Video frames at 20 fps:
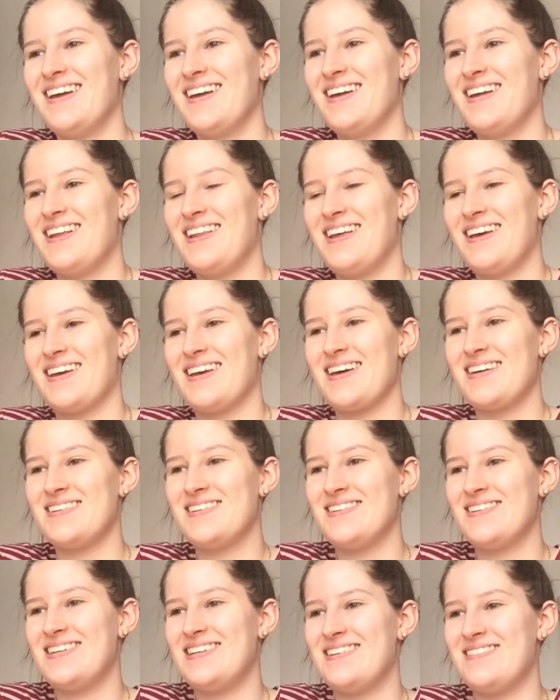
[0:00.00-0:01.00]
Like, I do
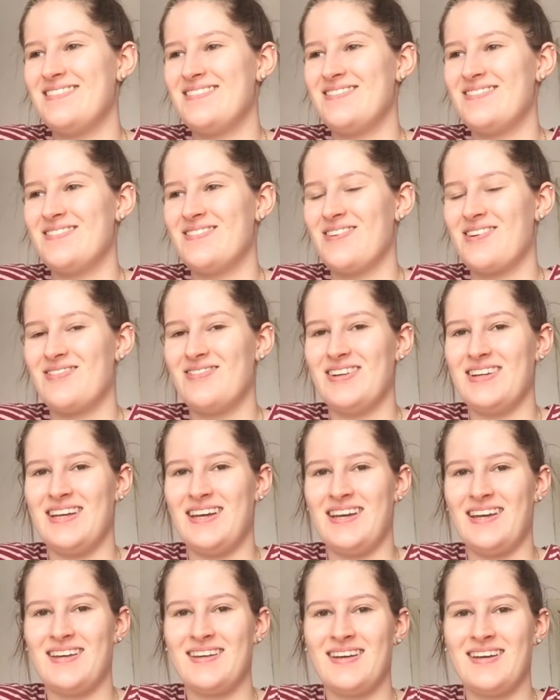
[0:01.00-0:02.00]
it
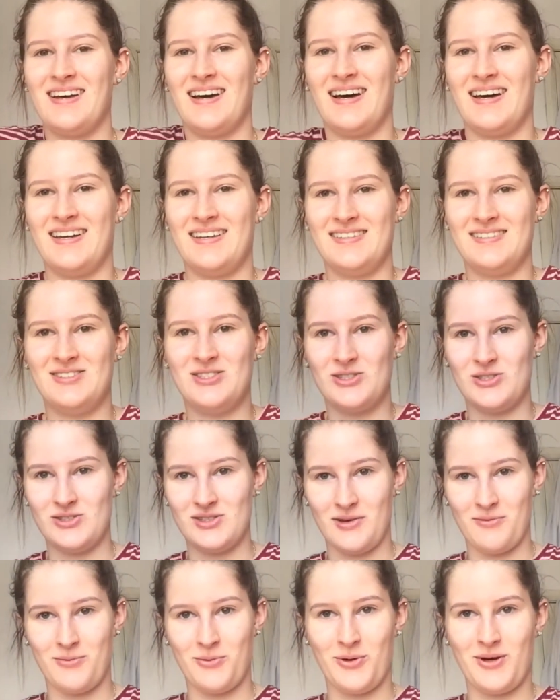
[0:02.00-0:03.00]
normally. I just
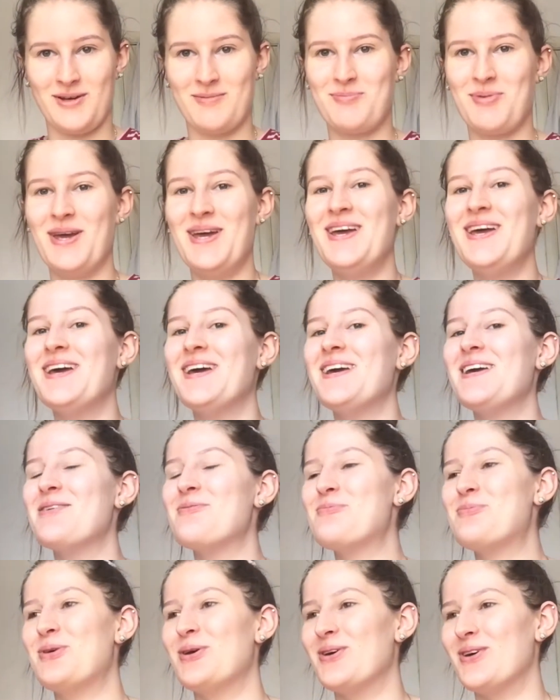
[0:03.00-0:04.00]
avoid
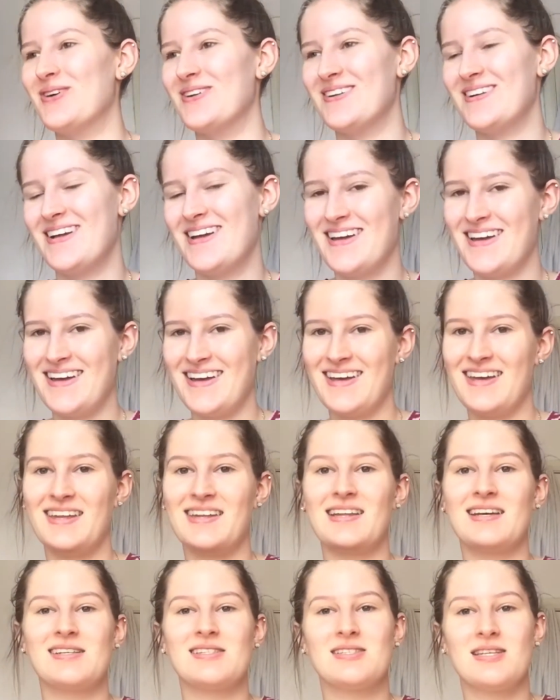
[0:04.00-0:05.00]
people. And,
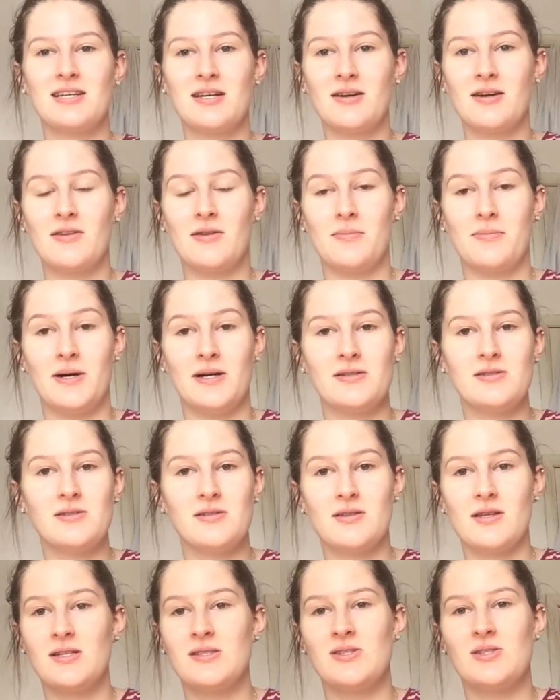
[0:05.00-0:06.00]
like, sitting on the bus,
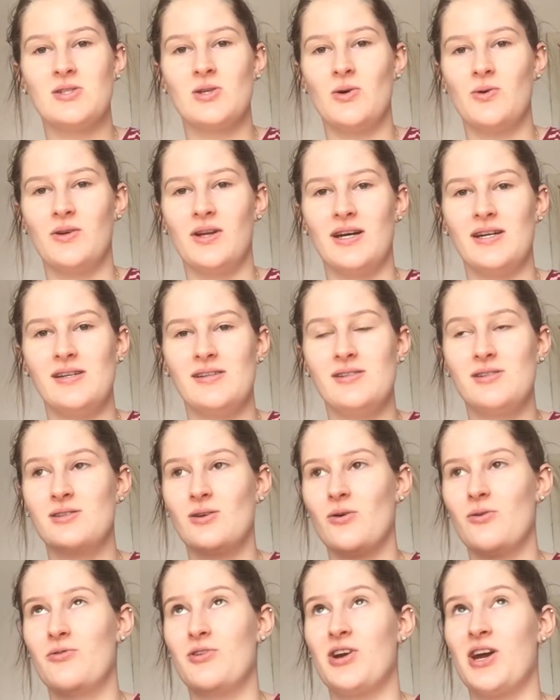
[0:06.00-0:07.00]
that's so nice
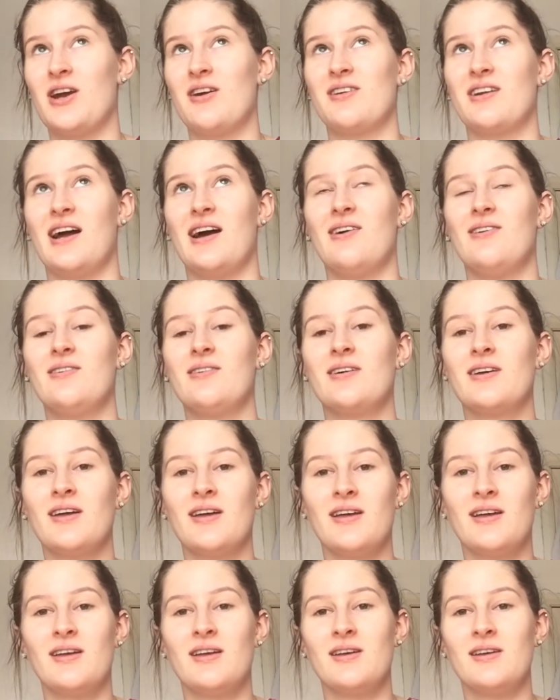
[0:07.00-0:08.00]
over here now.
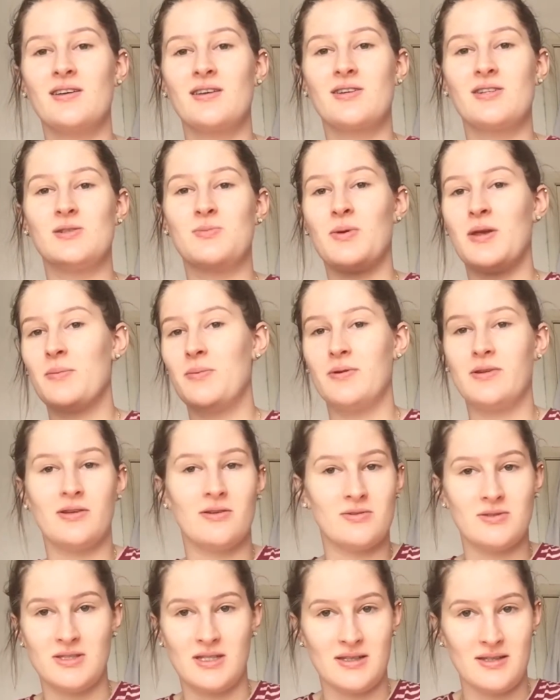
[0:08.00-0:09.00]
Because people don't
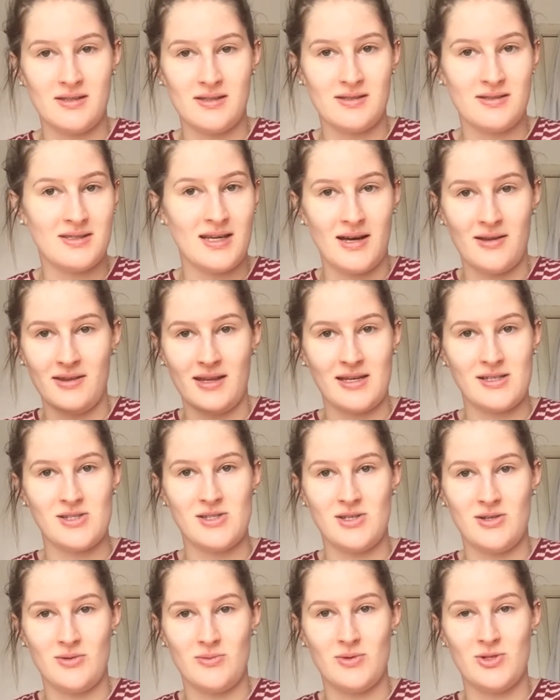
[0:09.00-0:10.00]
sit down next to
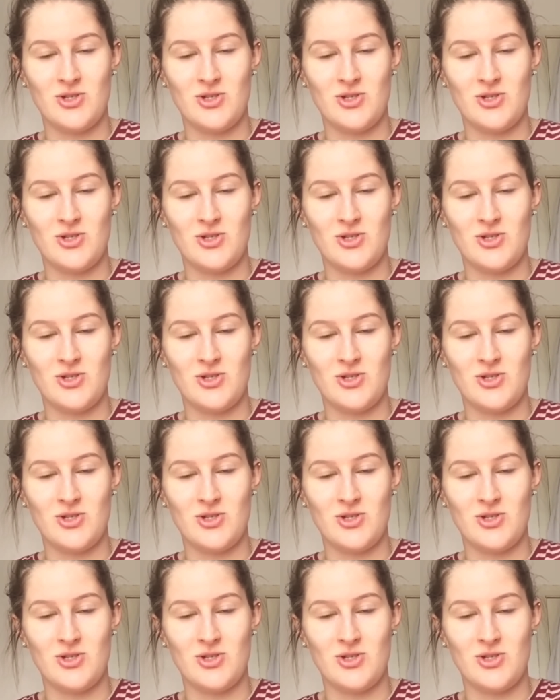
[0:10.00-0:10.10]
you,